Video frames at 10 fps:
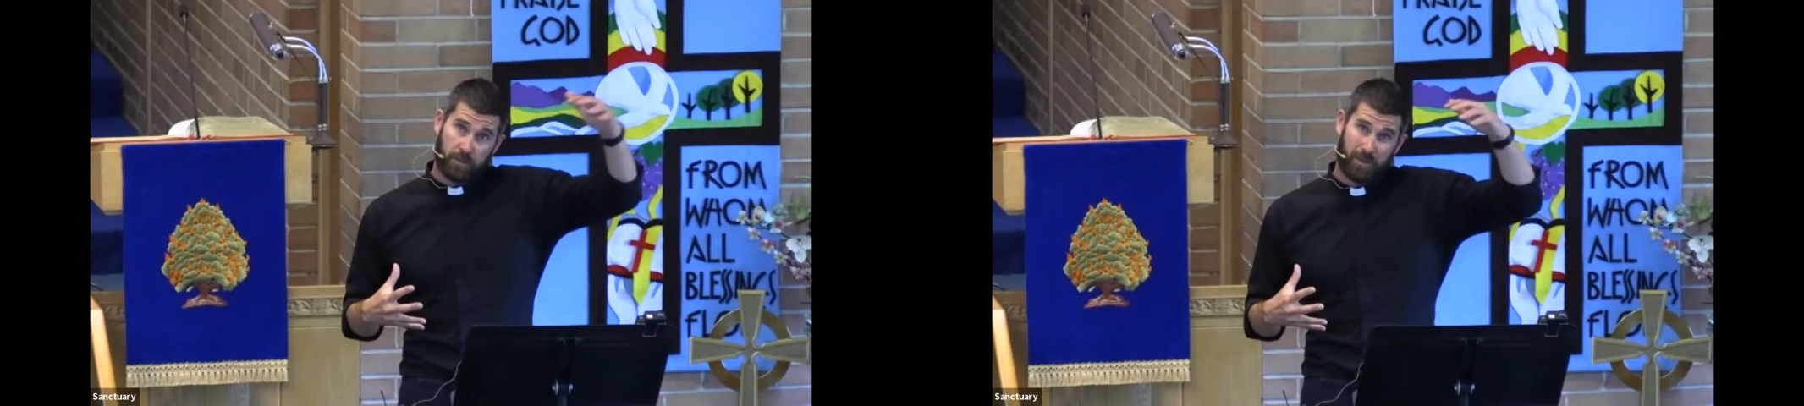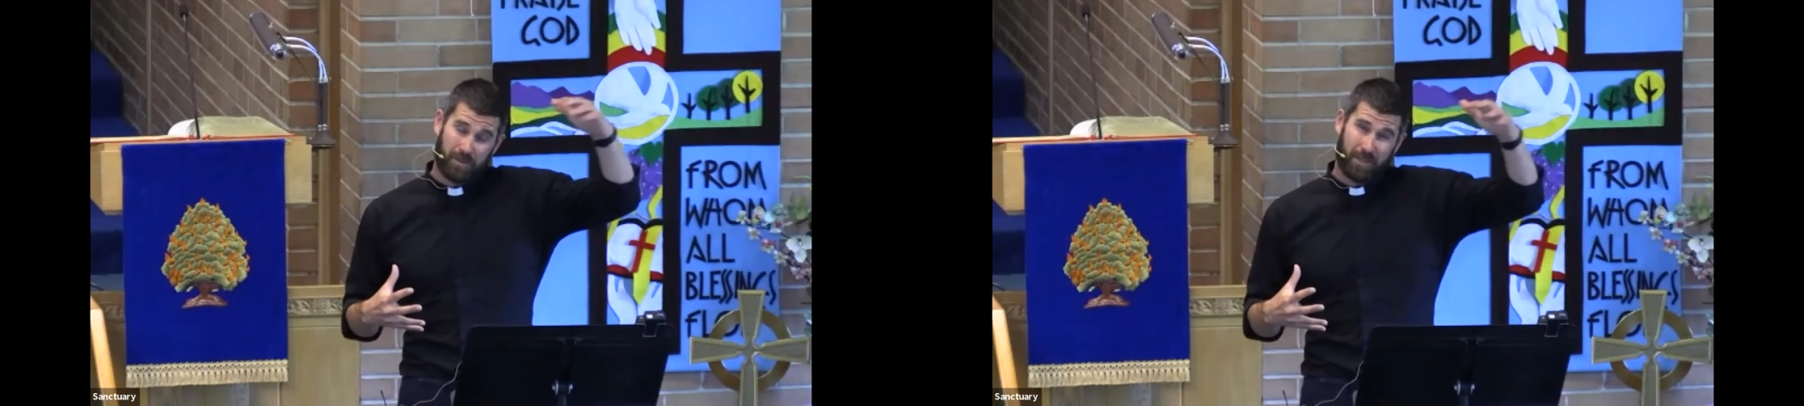
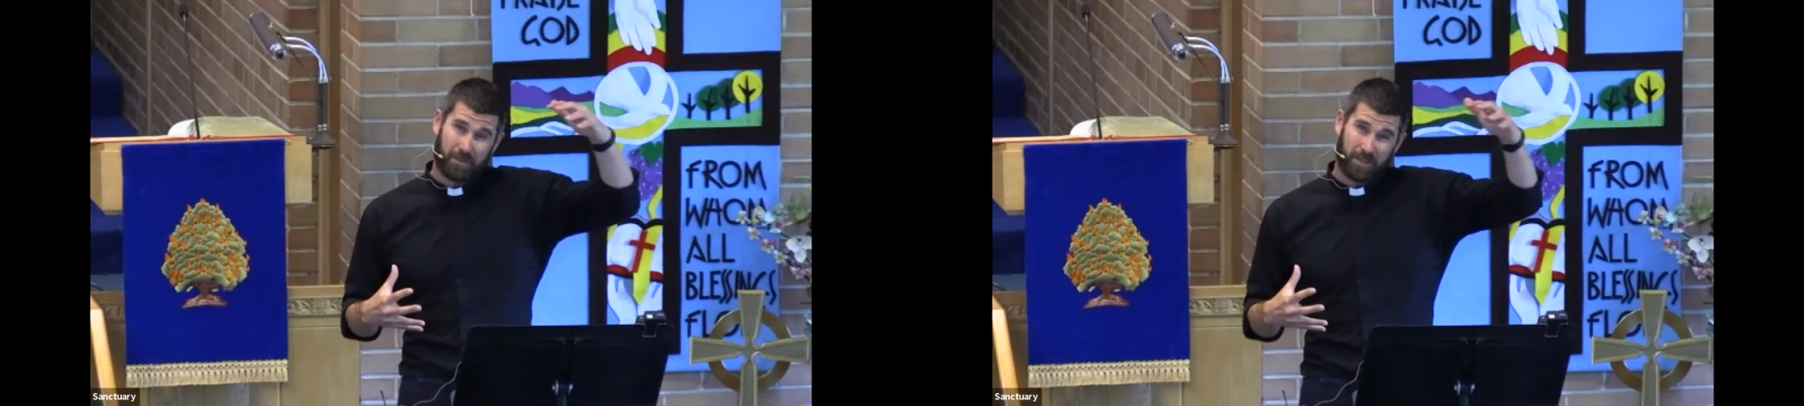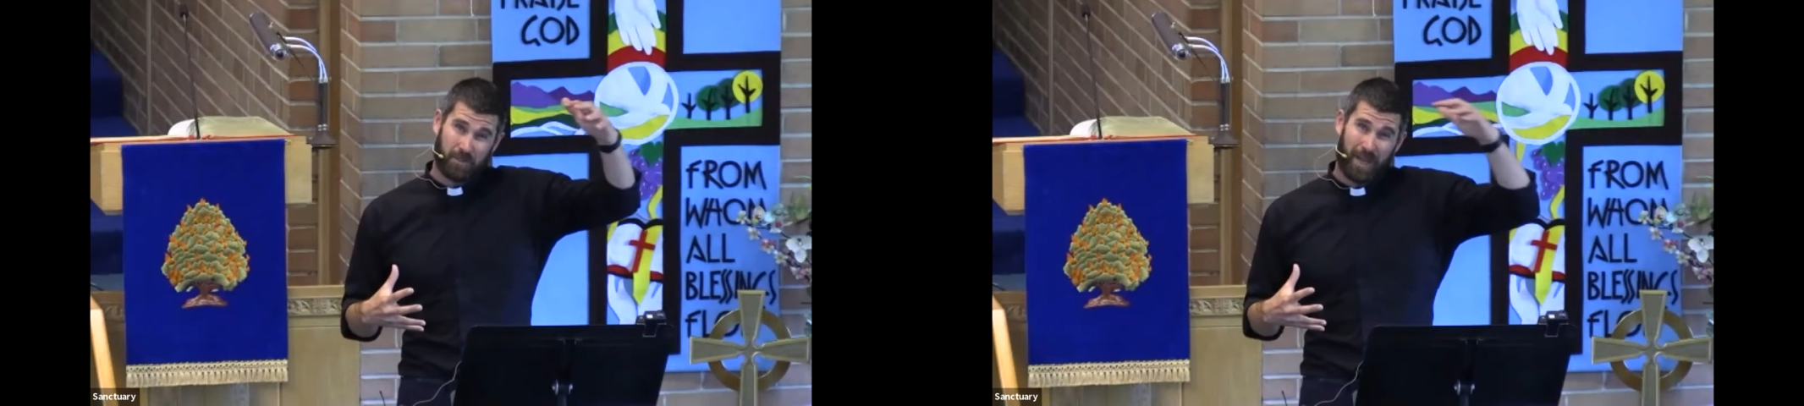the people they
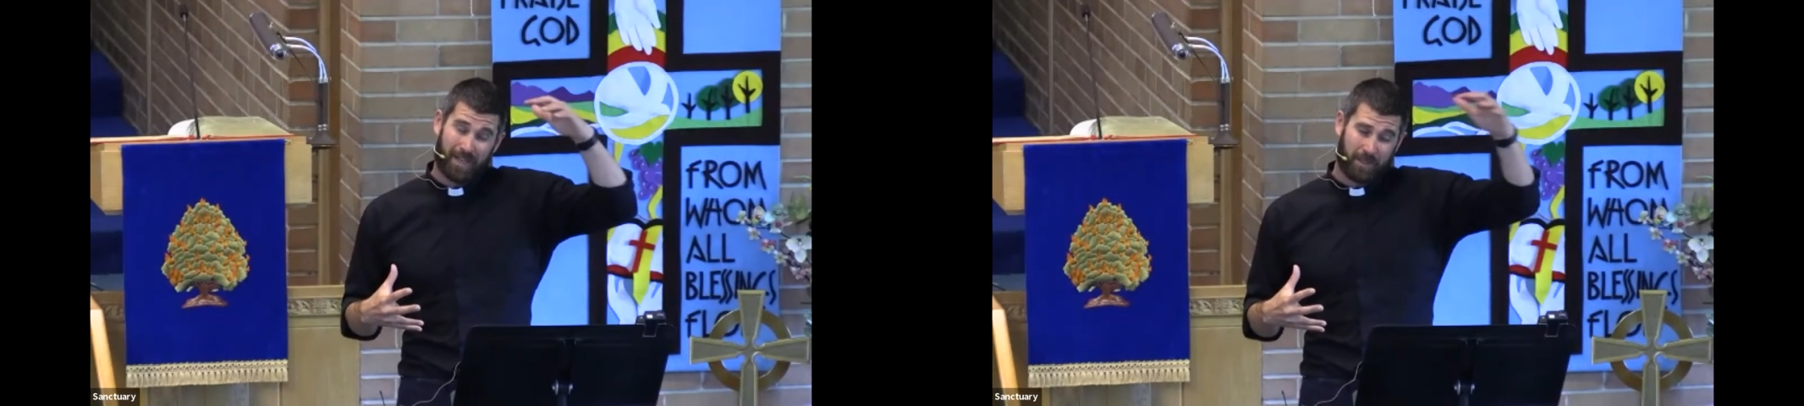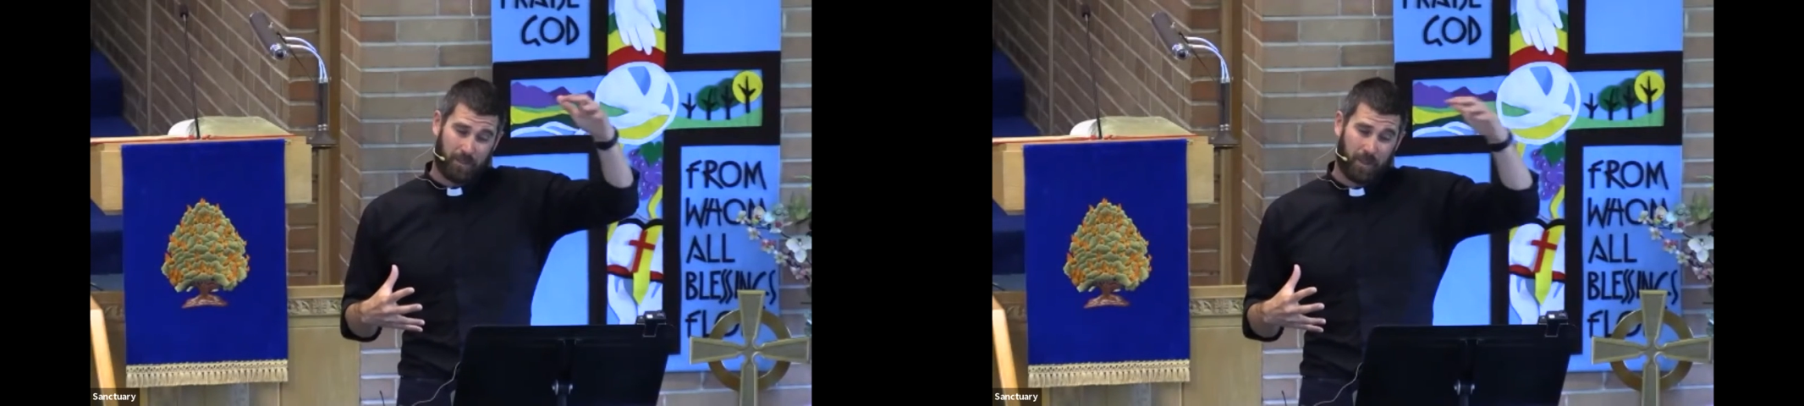
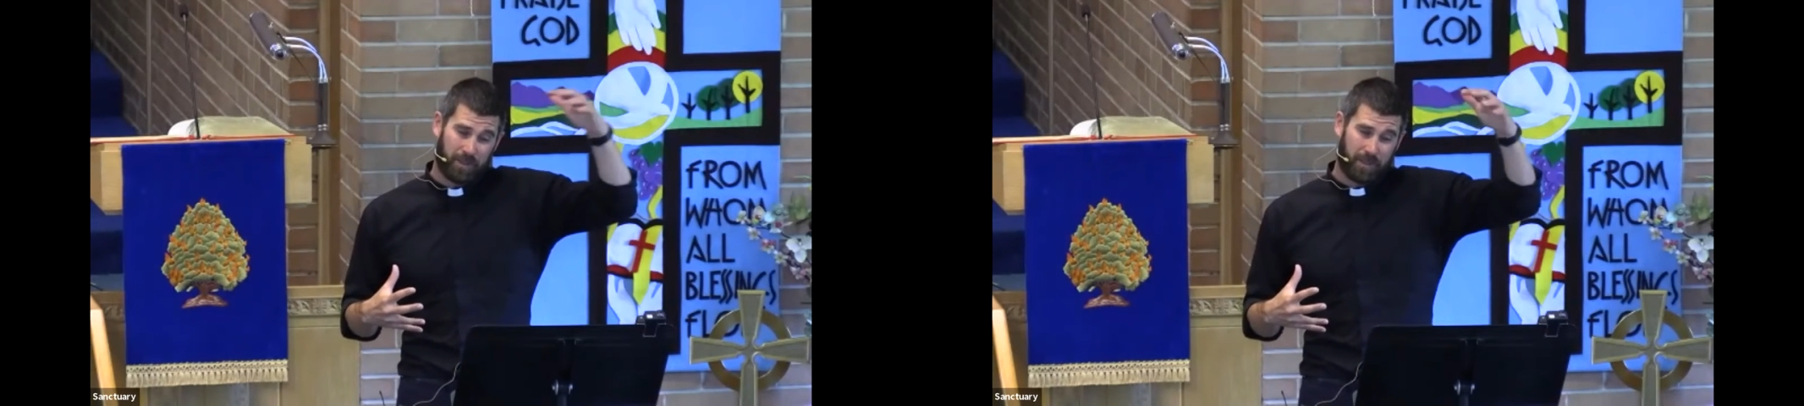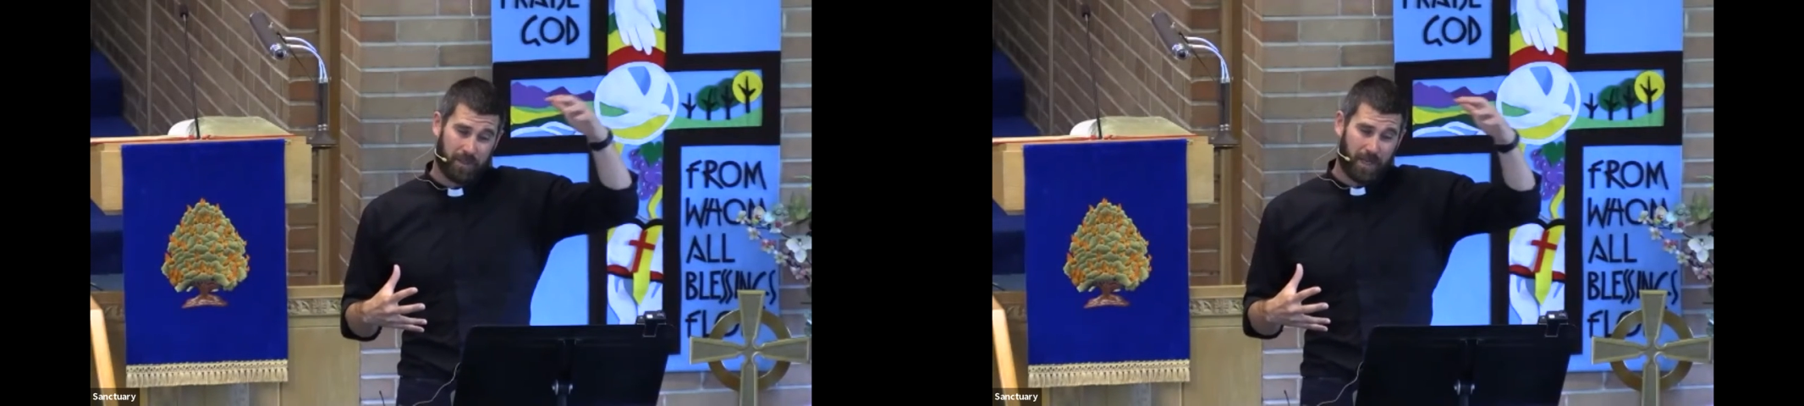respect, the
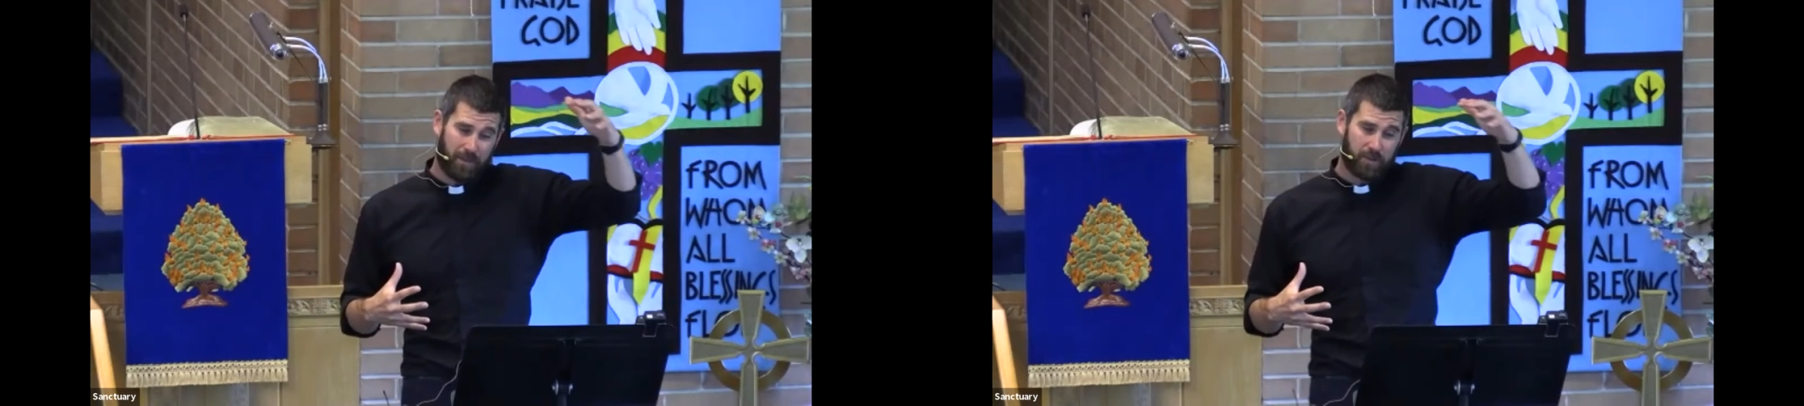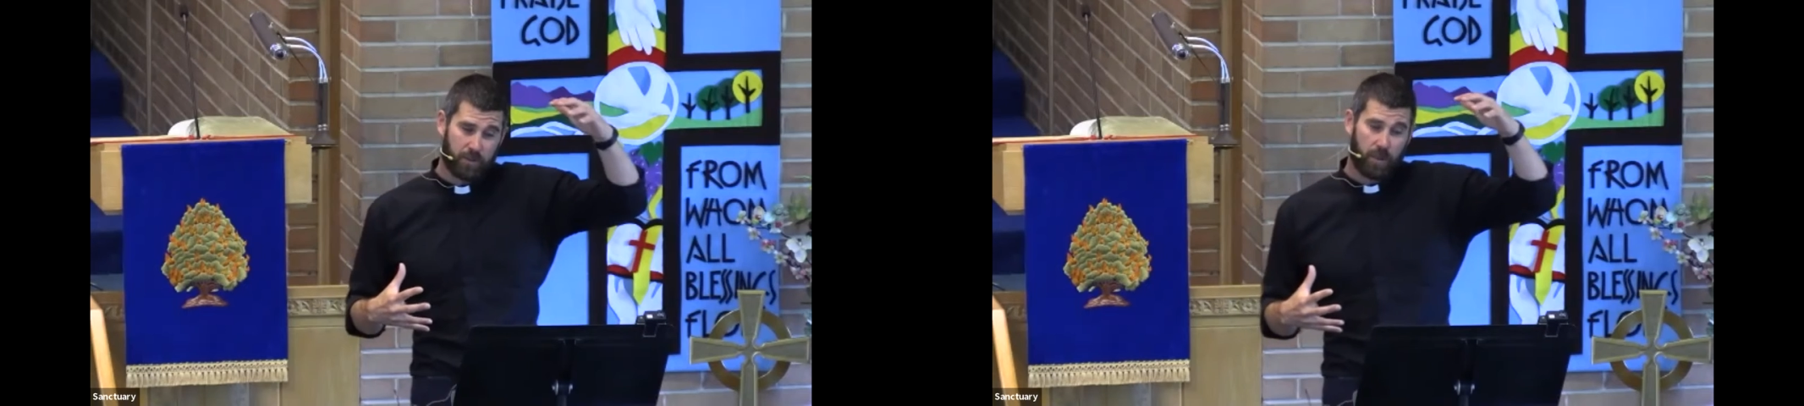people they look
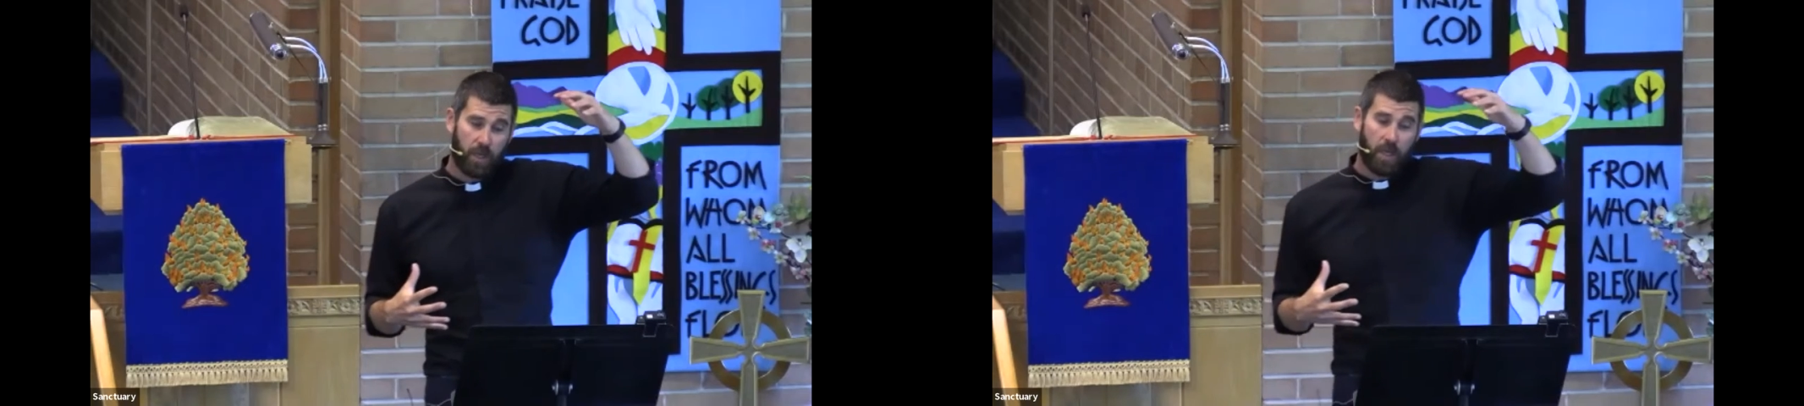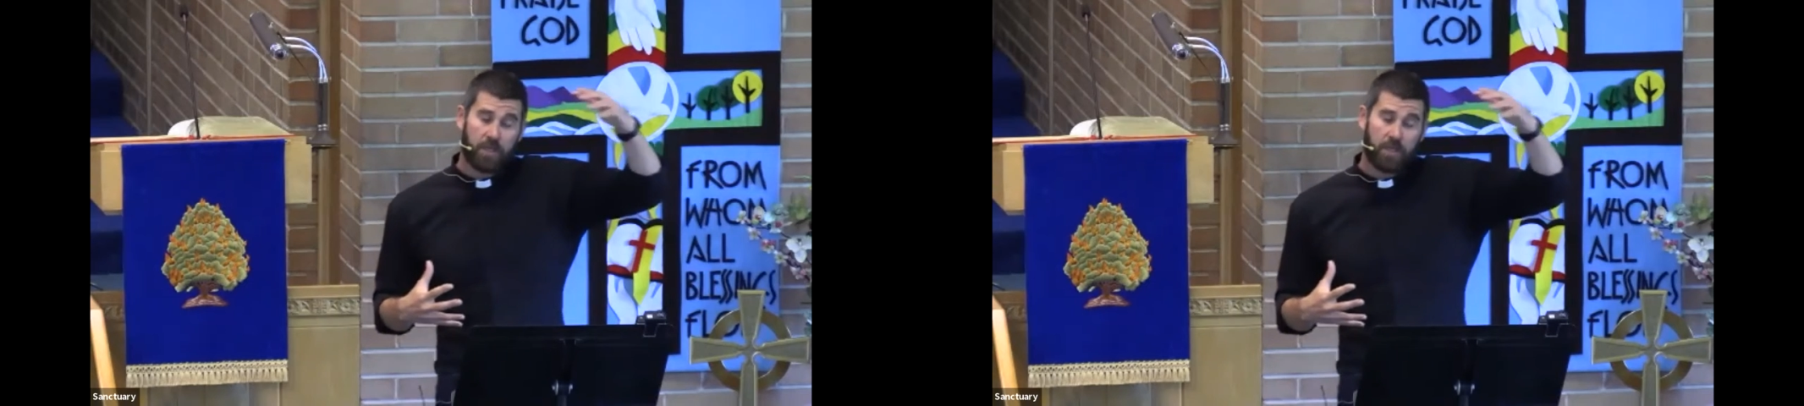up to,